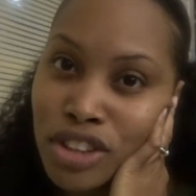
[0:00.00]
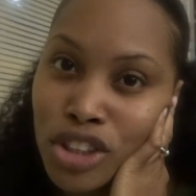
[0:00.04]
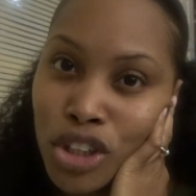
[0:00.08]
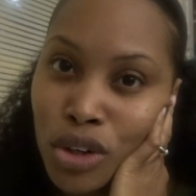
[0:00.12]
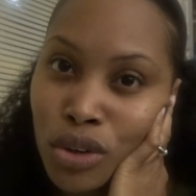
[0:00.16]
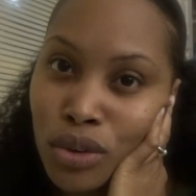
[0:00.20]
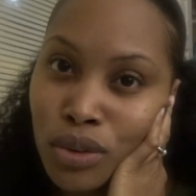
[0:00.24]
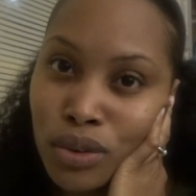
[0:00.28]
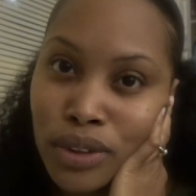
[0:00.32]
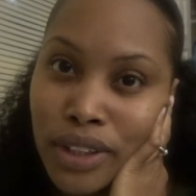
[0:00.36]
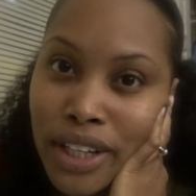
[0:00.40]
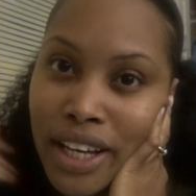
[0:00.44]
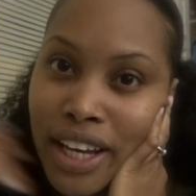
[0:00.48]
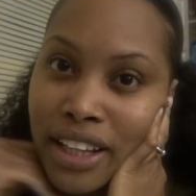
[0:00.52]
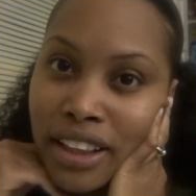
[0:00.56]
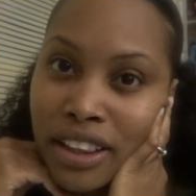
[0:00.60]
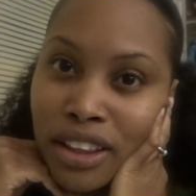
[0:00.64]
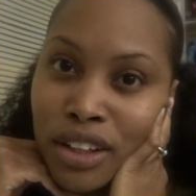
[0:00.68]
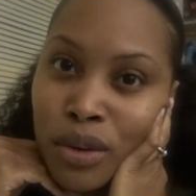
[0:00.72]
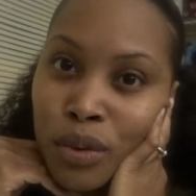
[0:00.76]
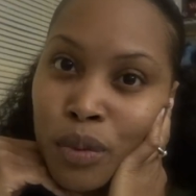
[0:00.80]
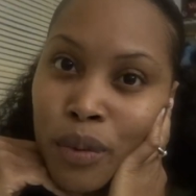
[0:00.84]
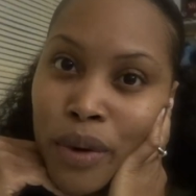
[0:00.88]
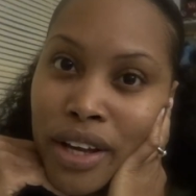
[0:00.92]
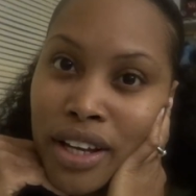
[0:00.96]
don't let
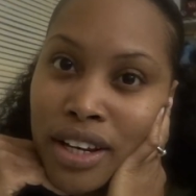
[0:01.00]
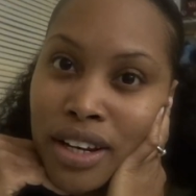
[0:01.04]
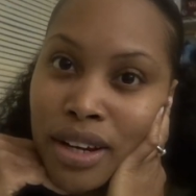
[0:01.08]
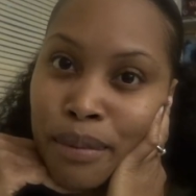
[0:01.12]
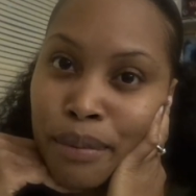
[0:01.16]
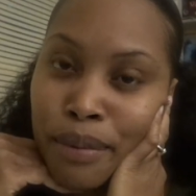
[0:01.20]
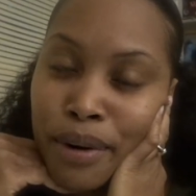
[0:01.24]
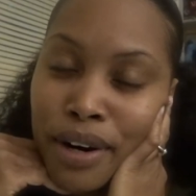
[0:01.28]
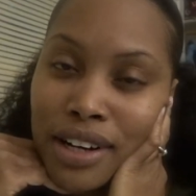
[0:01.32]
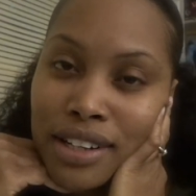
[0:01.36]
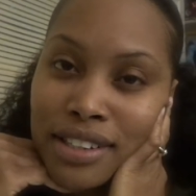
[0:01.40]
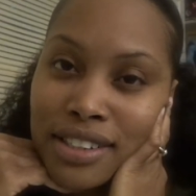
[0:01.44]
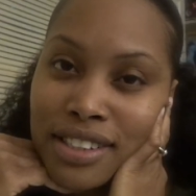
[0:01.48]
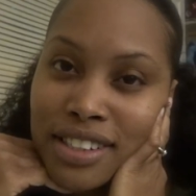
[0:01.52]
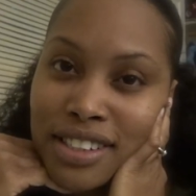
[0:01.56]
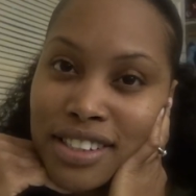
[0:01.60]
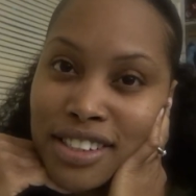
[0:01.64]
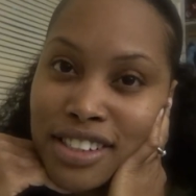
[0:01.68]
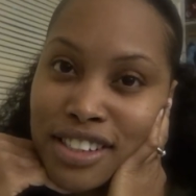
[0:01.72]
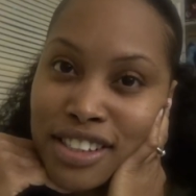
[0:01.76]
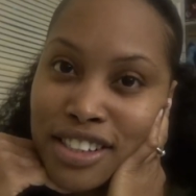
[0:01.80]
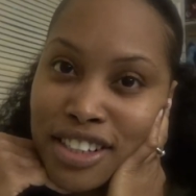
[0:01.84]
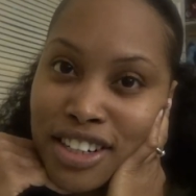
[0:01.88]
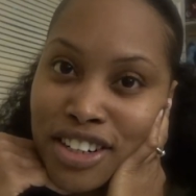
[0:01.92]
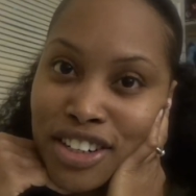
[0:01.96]
the waiting process
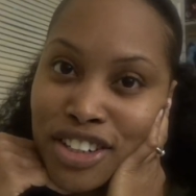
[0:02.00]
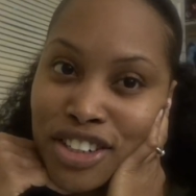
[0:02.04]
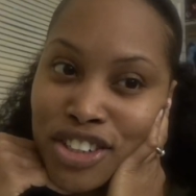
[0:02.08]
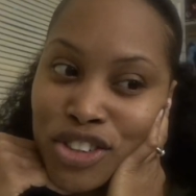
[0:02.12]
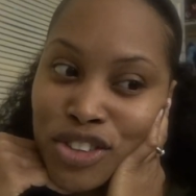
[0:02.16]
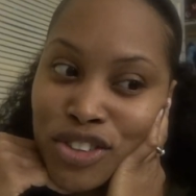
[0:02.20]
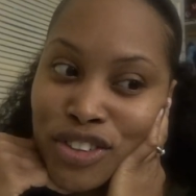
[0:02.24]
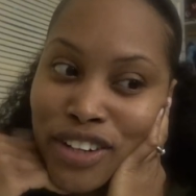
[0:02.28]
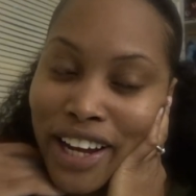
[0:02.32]
discourage you.